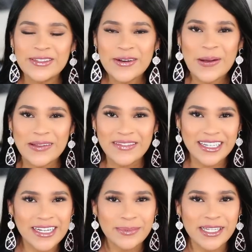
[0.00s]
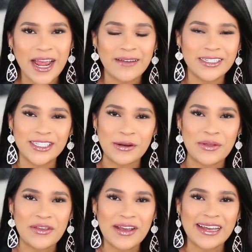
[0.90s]
Those are all of the tips that I have to share
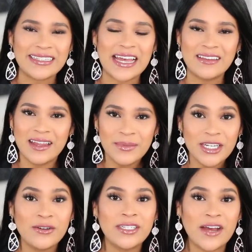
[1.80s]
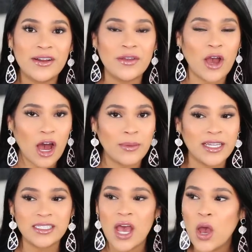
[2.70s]
with you guys. Let me know down in the
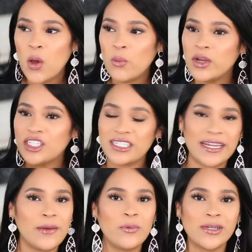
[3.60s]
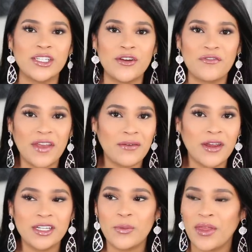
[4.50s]
comments which tip was your
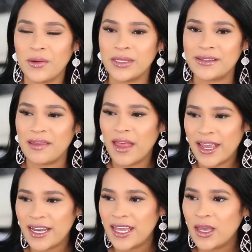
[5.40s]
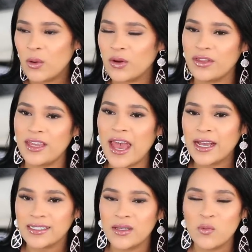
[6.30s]
favorite, whether it was the lighting or the
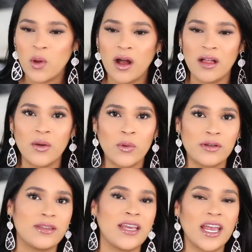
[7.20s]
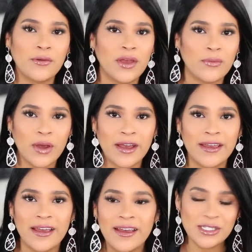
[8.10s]
accent wall or the area
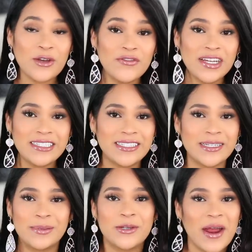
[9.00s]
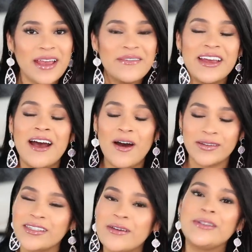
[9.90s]
rug. Don't forget to subscribe.
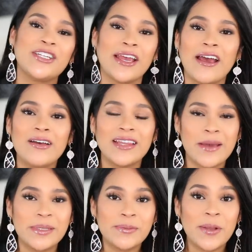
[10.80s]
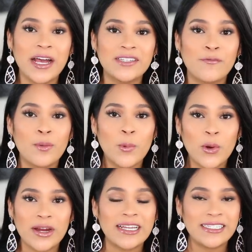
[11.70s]
Also, check out Lamps Plus for
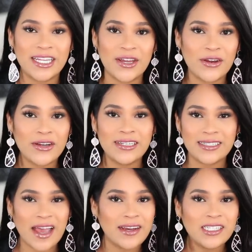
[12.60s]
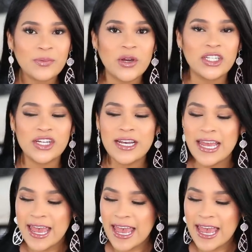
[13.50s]
more interior and design inspiration.